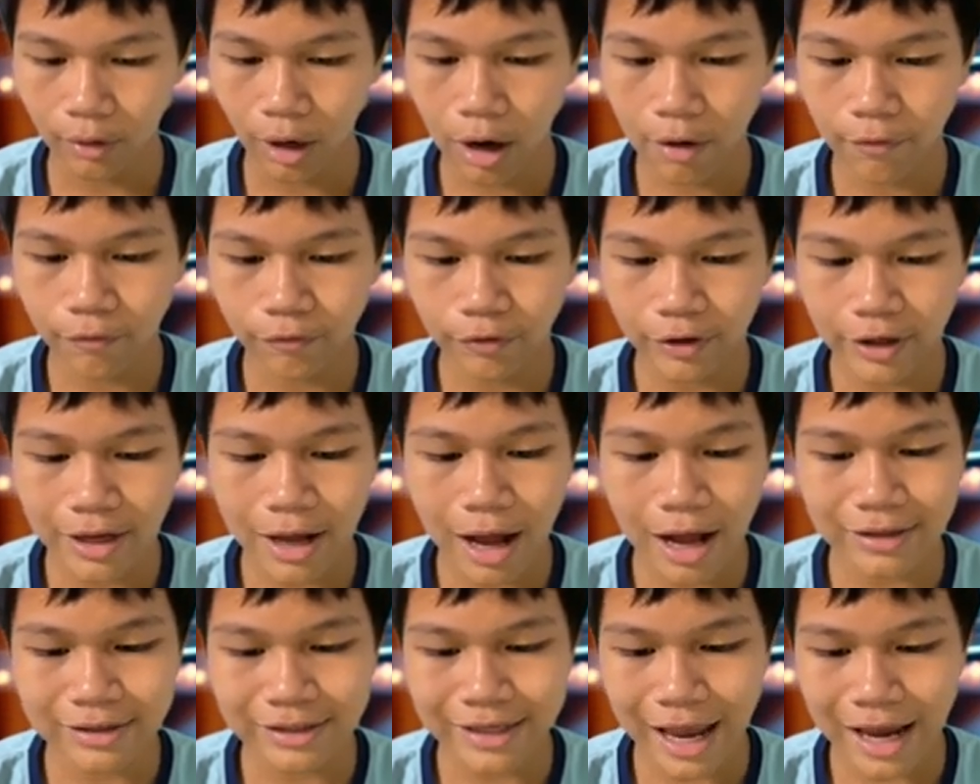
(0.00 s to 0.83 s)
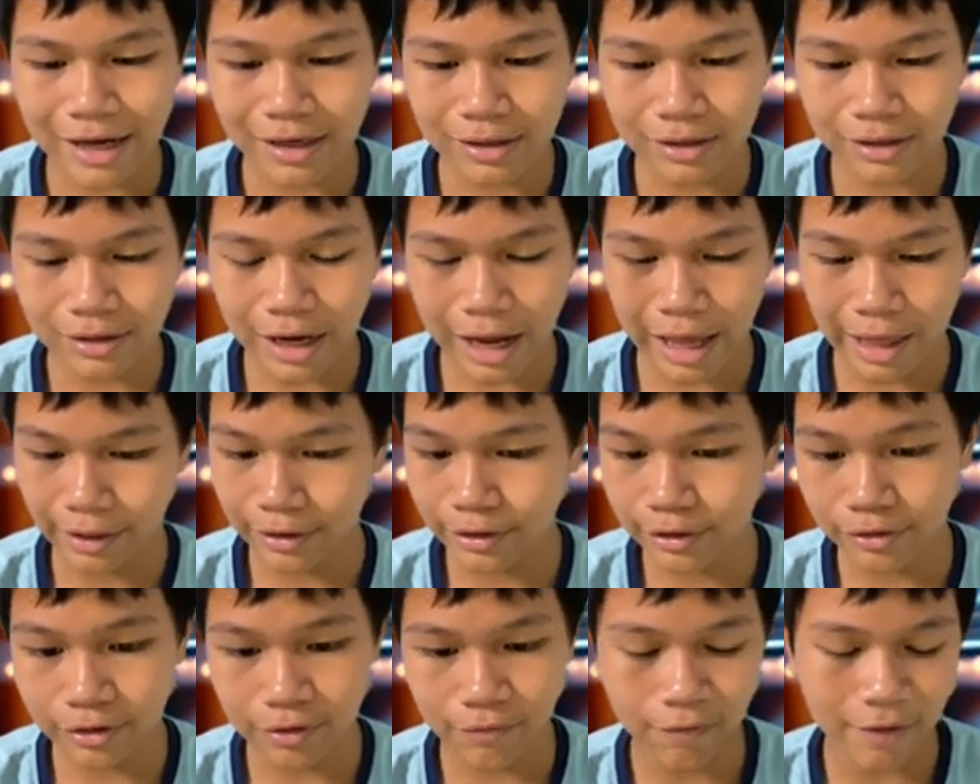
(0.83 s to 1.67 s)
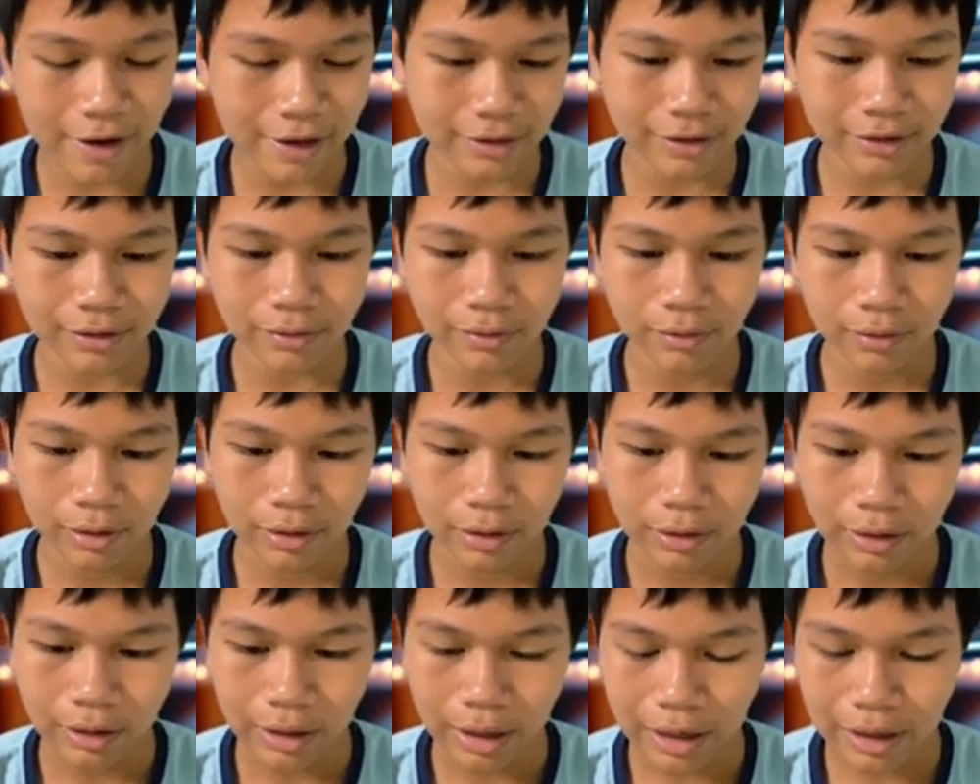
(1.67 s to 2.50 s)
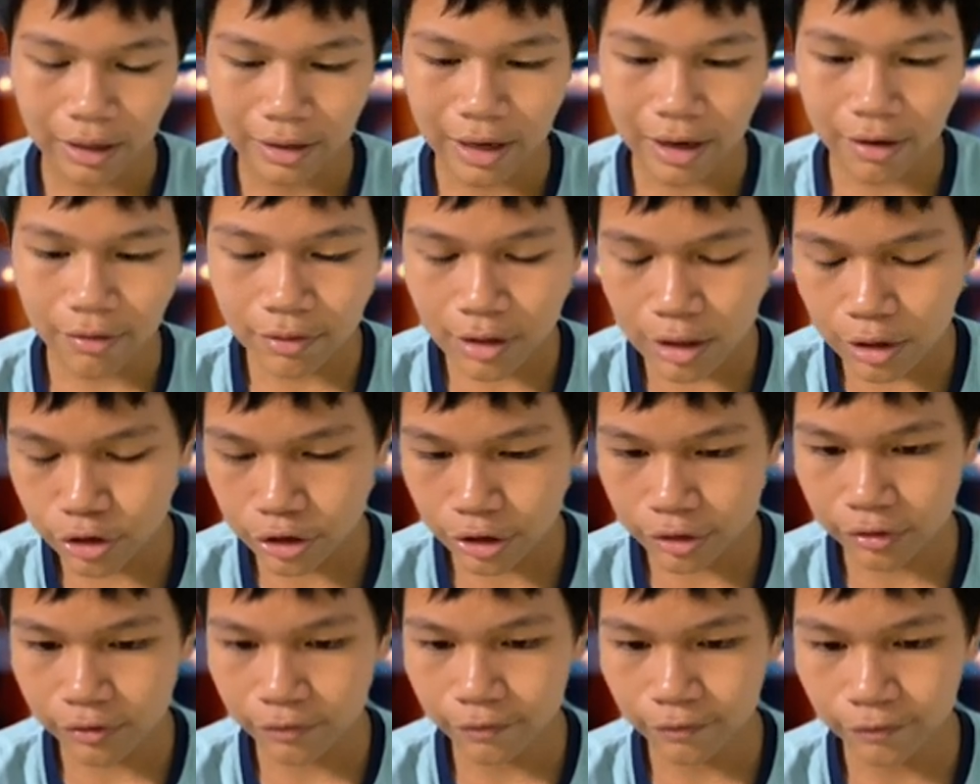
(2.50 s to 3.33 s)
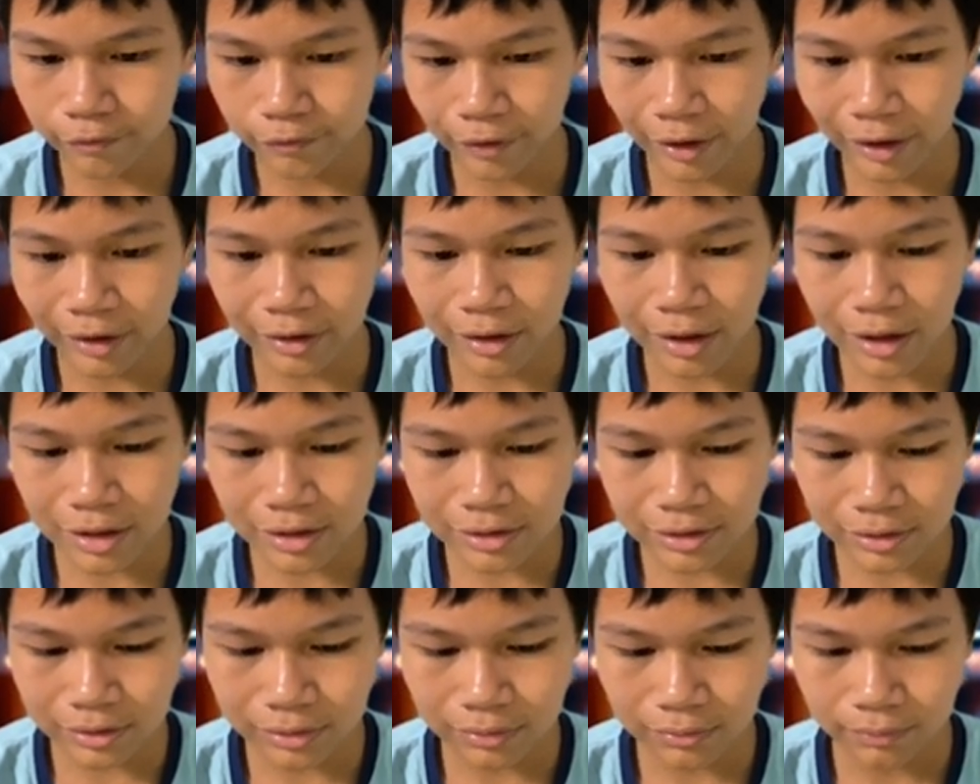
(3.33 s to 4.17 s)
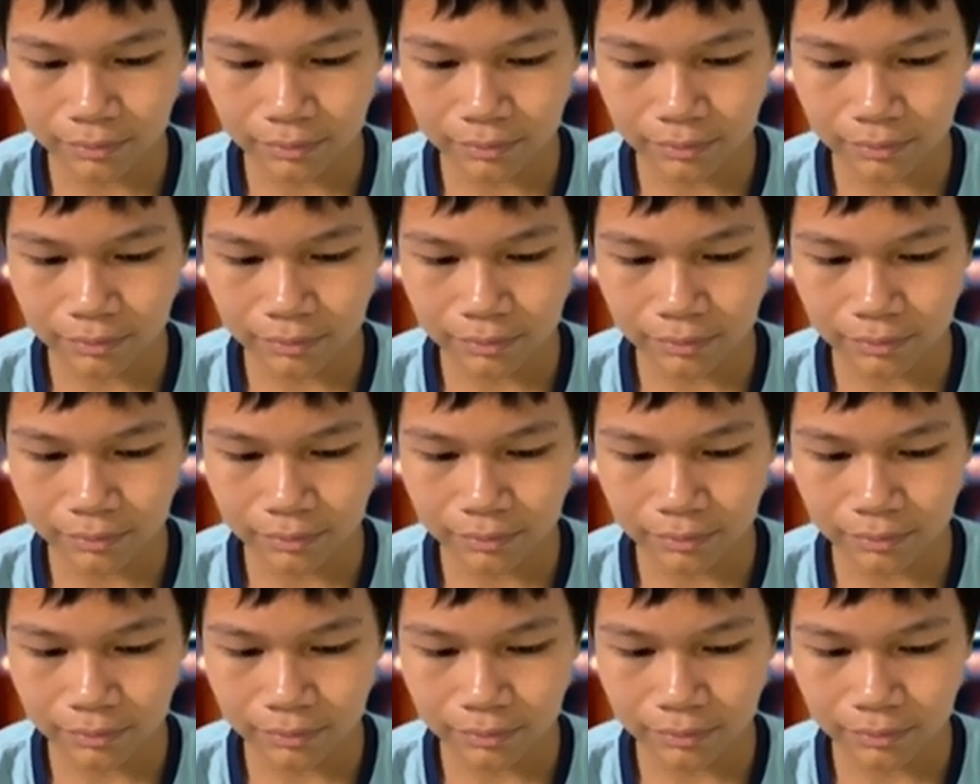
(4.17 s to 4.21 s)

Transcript: attacker and two defender. And now they try to friend us,